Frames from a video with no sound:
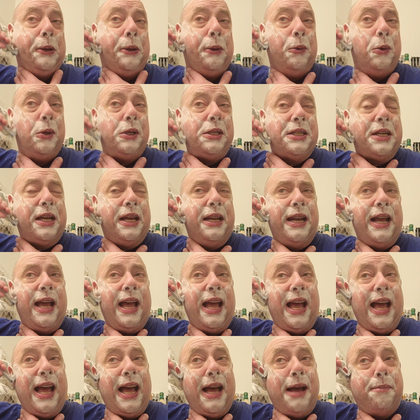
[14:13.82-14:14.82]
what's going to
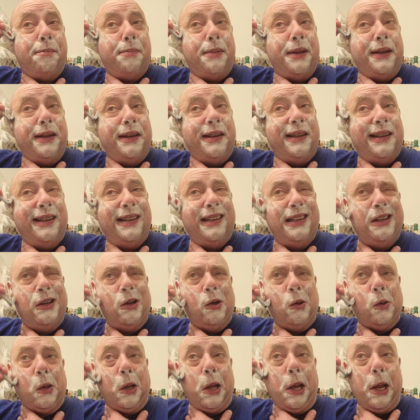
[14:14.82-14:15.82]
happen,
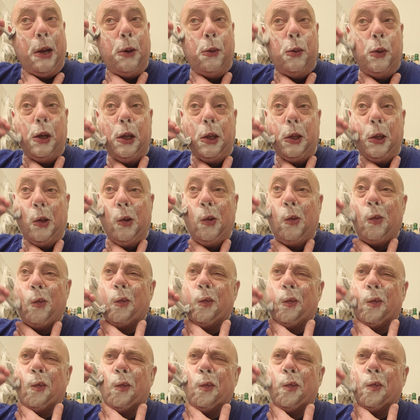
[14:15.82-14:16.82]
okay, with
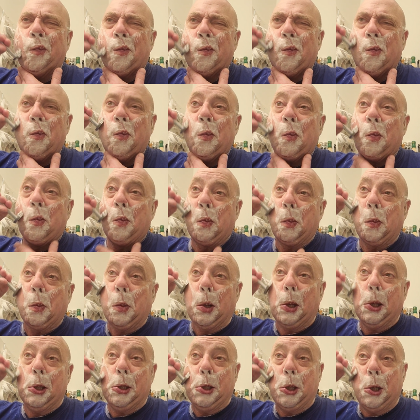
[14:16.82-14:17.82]

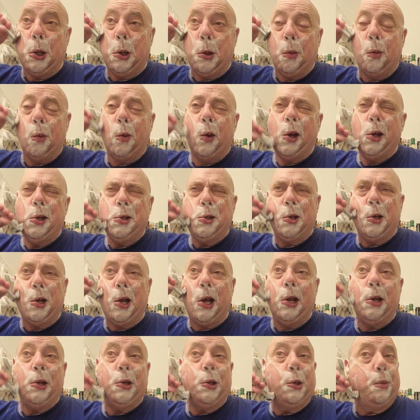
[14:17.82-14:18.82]
a certain razor
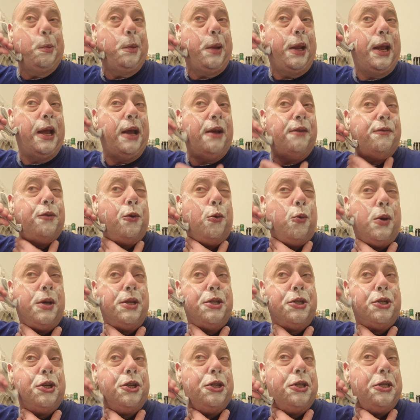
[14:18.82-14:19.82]
that you may have
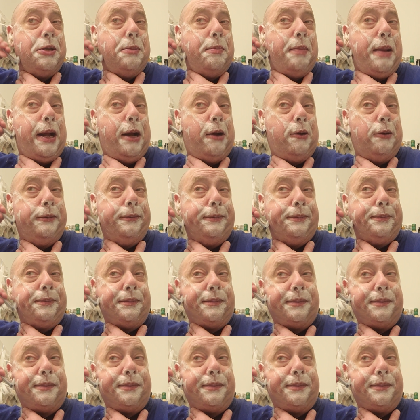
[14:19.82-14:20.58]
questions about.